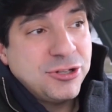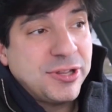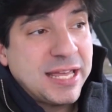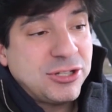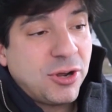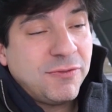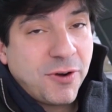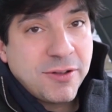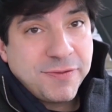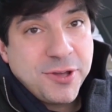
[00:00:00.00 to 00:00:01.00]
So they sold
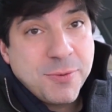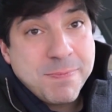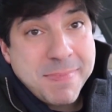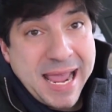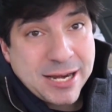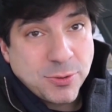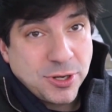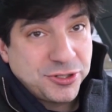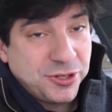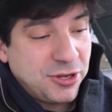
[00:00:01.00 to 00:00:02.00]
very few
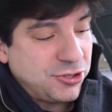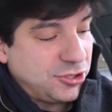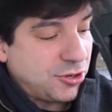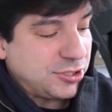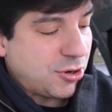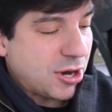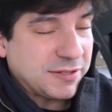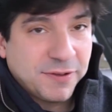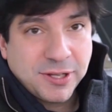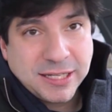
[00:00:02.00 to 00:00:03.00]
manuals. So those
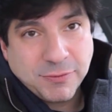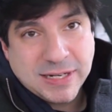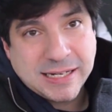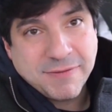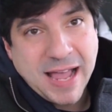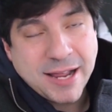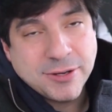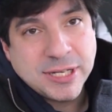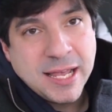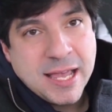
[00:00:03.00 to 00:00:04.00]
cars, if you look at the resale
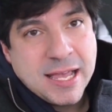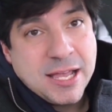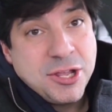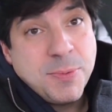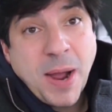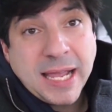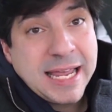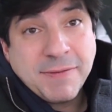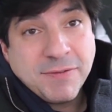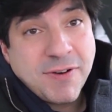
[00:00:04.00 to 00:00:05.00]
values, you probably
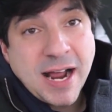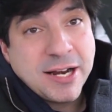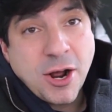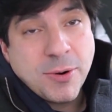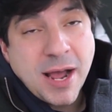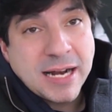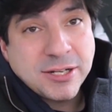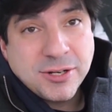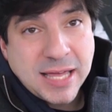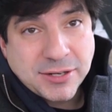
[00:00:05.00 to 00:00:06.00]
can't even find in '09
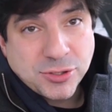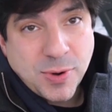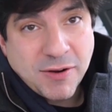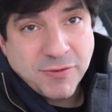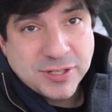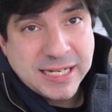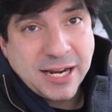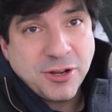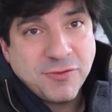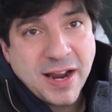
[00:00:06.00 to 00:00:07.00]
to 2012 for
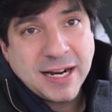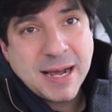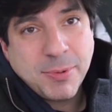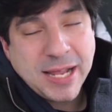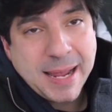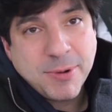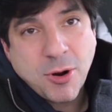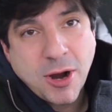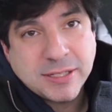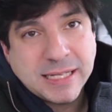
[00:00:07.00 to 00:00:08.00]
stick. You'll find a couple Cayman
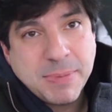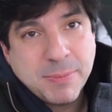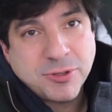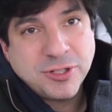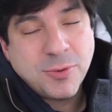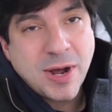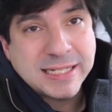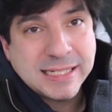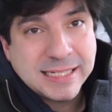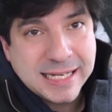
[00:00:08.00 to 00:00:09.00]
Rs that people still
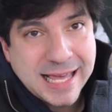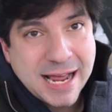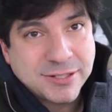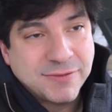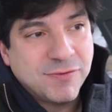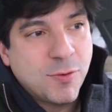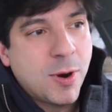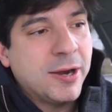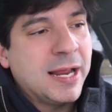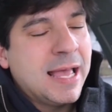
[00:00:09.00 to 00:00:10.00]
want $60,000
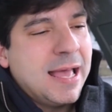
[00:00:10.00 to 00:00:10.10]
for.